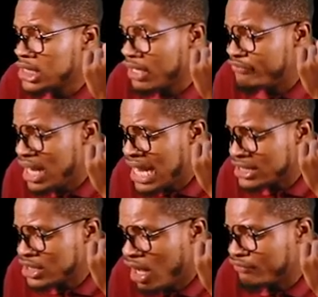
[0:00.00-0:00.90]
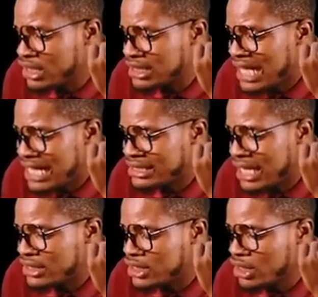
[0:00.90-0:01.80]
The valency of these guys
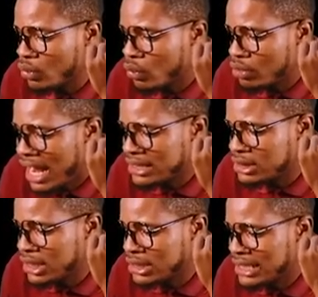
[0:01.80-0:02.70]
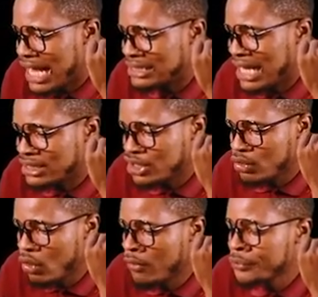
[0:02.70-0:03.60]
here is zero, right? These guys, they are
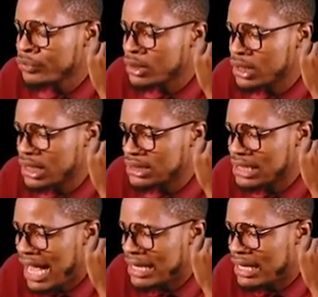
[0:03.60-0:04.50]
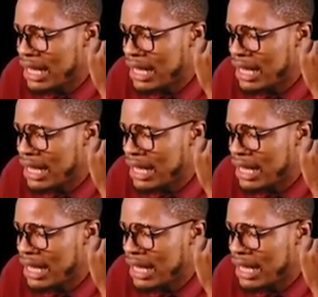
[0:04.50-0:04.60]
zero. This guy